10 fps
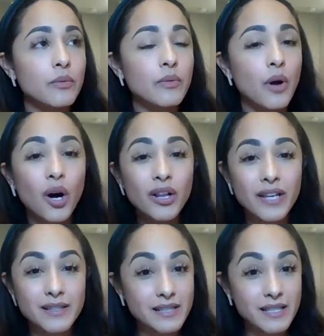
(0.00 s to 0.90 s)
all of
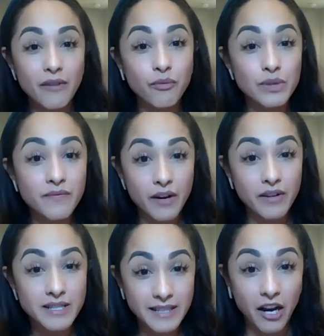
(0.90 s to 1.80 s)
that stuff was very
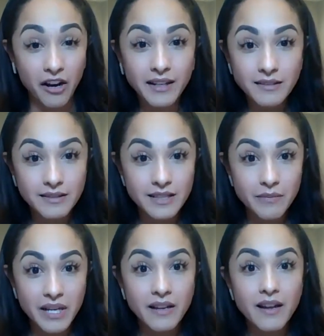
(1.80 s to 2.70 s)
scary to
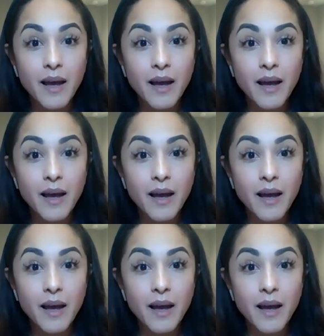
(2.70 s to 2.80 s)
me.